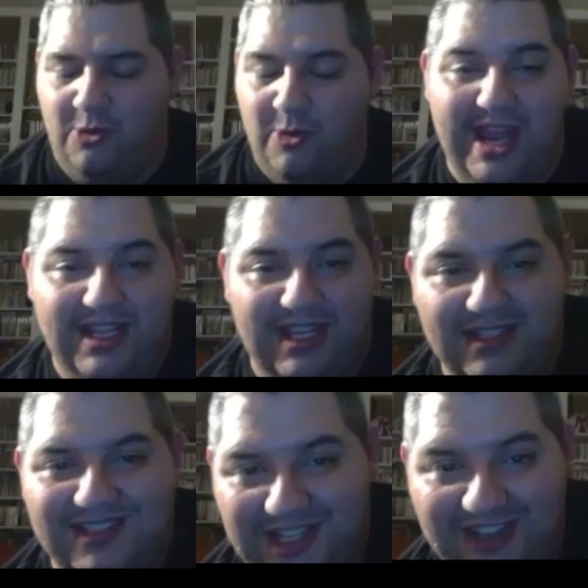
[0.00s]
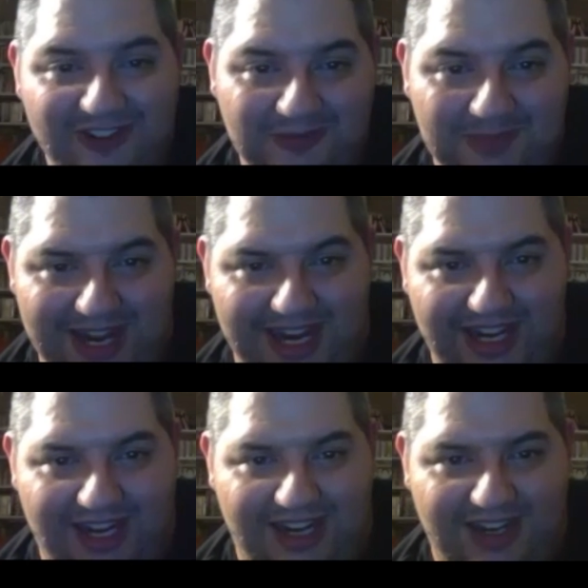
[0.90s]
Greg is killed by
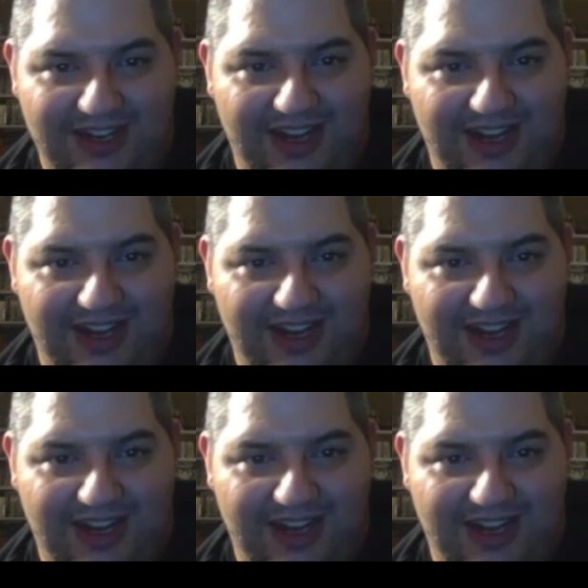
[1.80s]
the